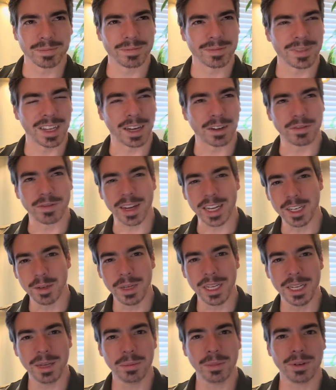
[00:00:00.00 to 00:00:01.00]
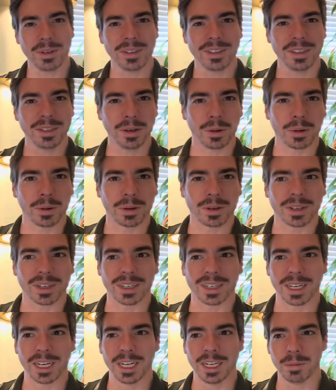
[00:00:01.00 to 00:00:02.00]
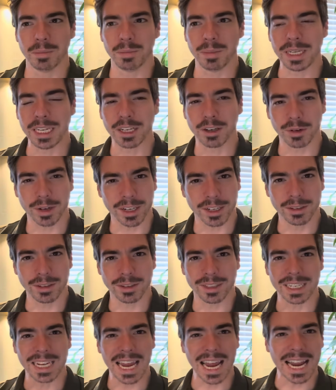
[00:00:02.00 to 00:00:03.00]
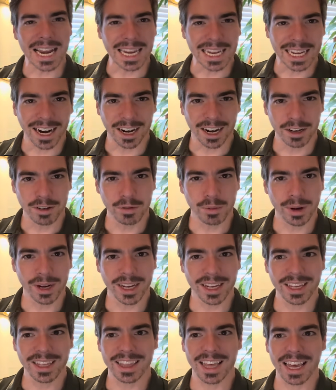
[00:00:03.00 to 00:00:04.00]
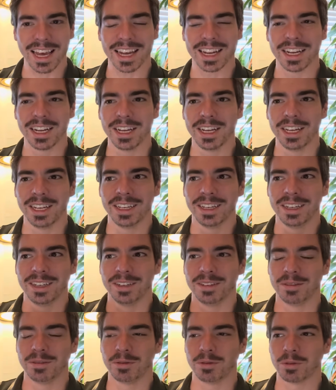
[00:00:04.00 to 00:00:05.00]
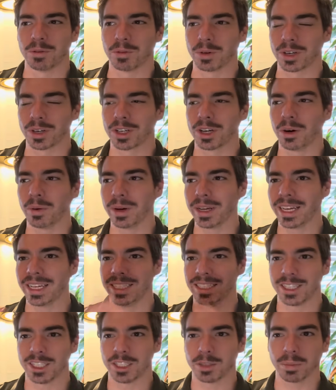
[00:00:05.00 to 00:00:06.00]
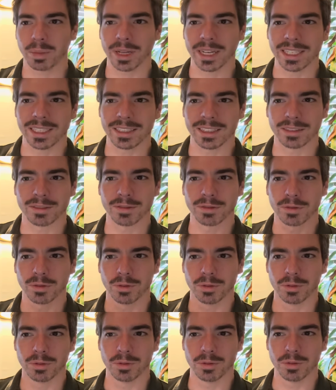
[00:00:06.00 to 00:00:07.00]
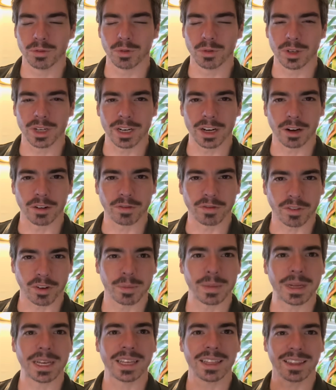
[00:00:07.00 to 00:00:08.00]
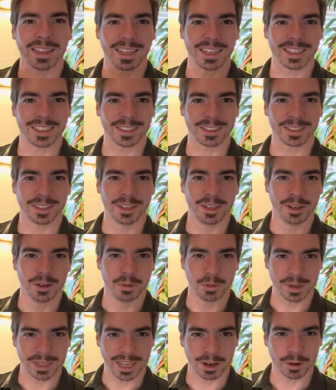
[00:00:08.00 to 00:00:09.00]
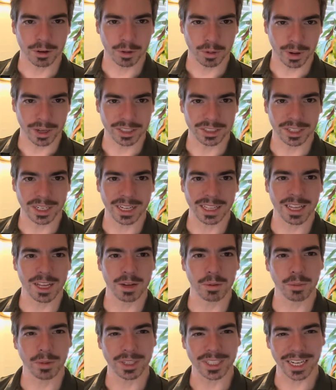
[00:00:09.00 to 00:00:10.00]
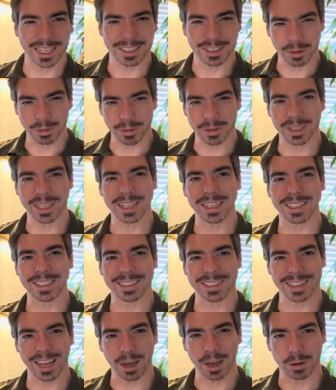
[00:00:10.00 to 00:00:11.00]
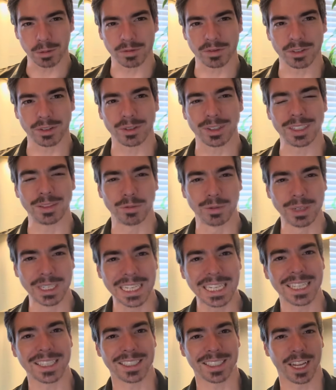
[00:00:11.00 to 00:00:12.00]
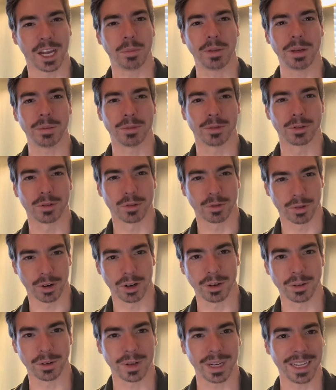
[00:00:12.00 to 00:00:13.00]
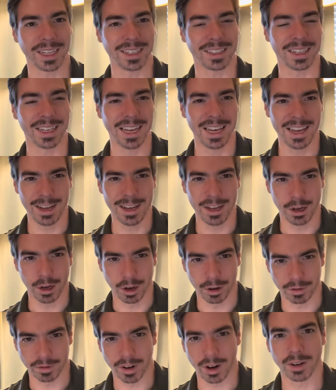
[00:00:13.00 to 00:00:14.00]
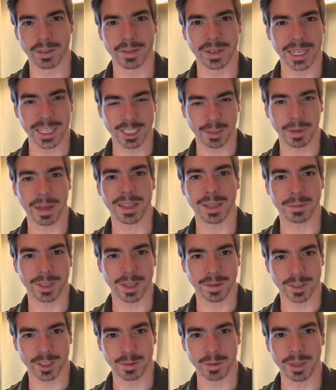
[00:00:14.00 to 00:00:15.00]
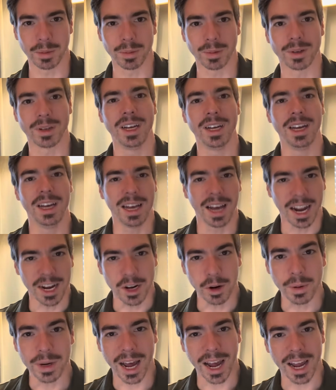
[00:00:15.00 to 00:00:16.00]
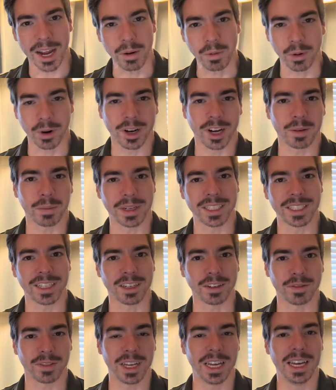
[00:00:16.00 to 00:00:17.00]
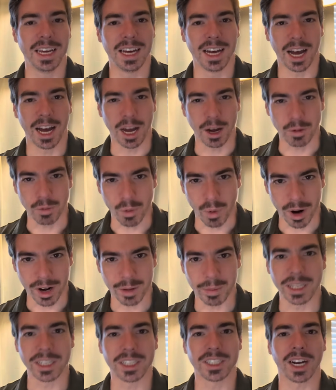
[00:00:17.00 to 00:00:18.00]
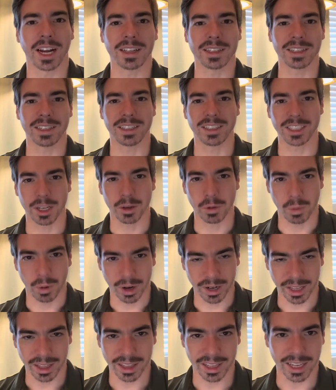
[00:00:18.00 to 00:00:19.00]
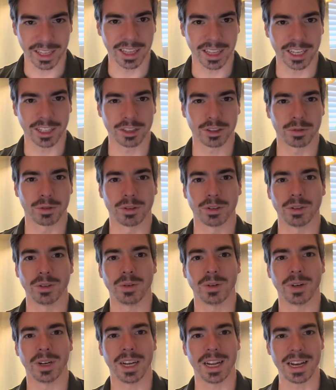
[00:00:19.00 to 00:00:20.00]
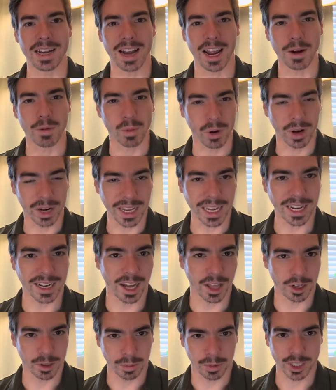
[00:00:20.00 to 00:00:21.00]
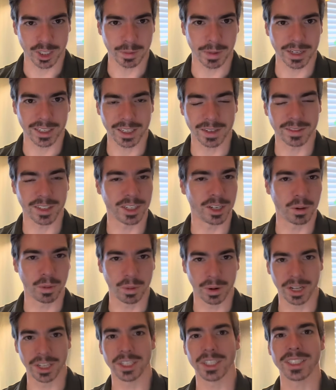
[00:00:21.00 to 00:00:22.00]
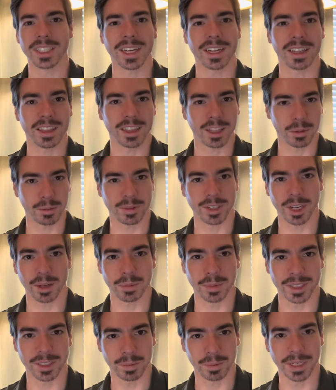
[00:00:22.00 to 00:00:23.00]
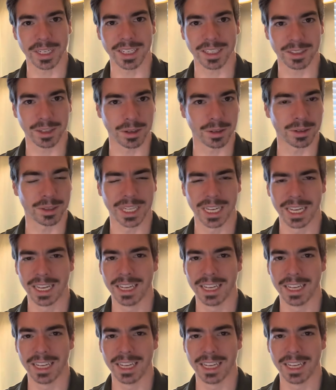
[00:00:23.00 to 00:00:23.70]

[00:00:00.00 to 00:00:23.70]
offend people or be critical in any kind of way that we're going into this place of affirming things without questioning them, which I don't think is helpful and really doesn't help people grow and evolve and expand themselves as people. I know when I work on myself, I want to be challenged, I want to think things through, and I want to get other perspectives. I don't want to just get a thumbs up and being told,